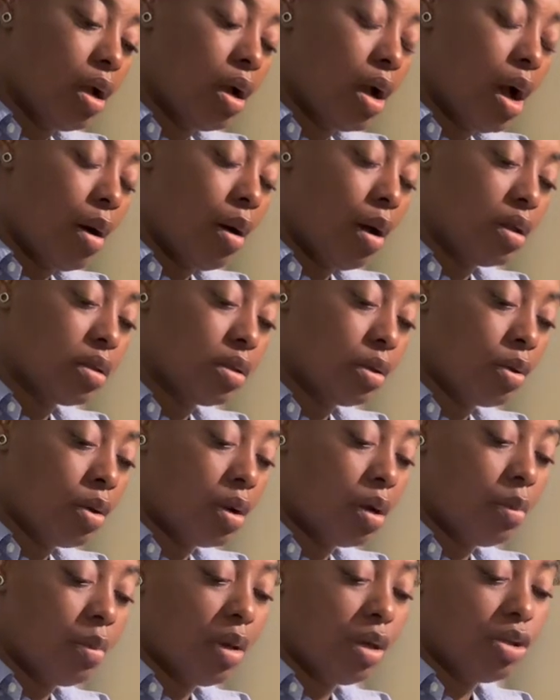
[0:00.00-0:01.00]
I'm also going
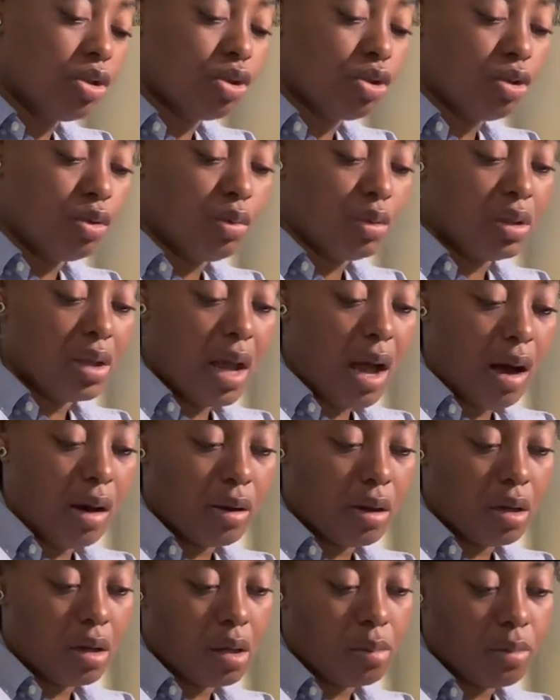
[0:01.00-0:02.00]
to make sure with the
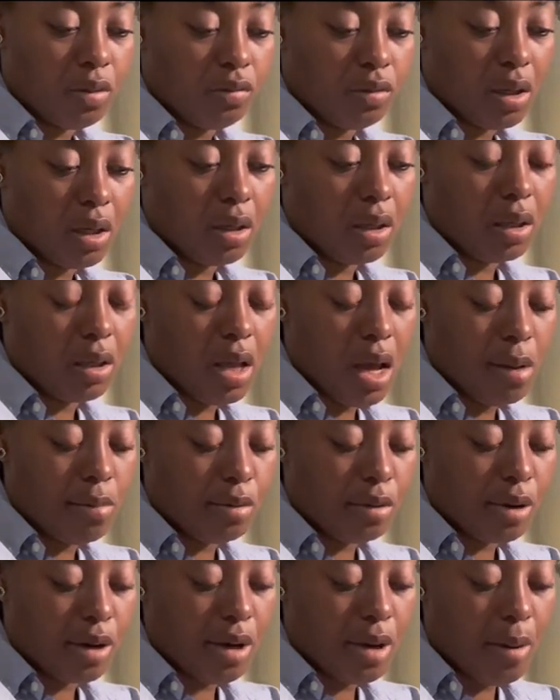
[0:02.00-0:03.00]
outcome if they
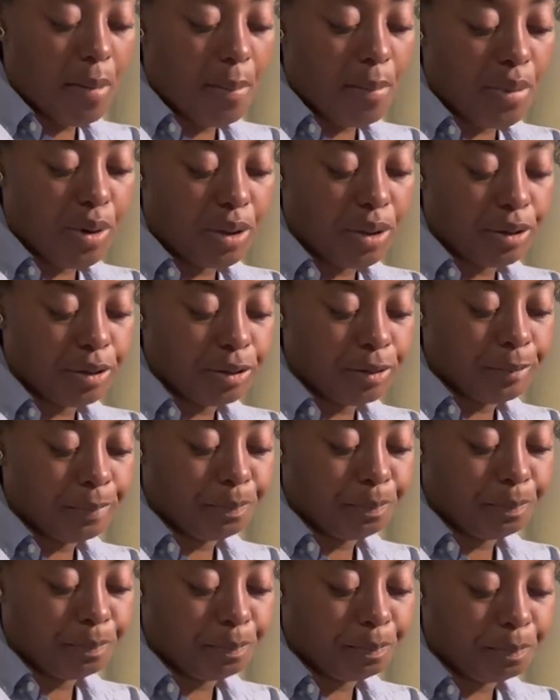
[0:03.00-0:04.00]
collaborate. But um